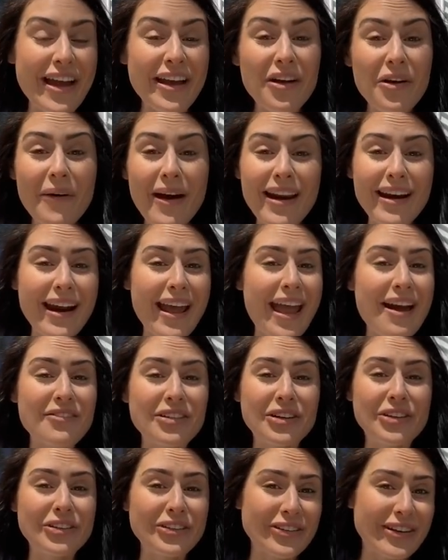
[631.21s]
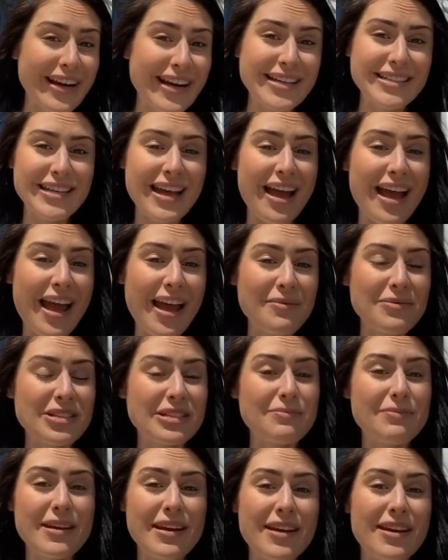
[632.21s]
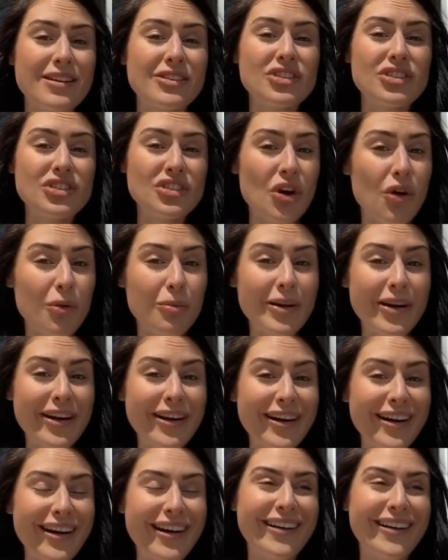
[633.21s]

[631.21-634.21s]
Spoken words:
I go out and I have a great time just being sober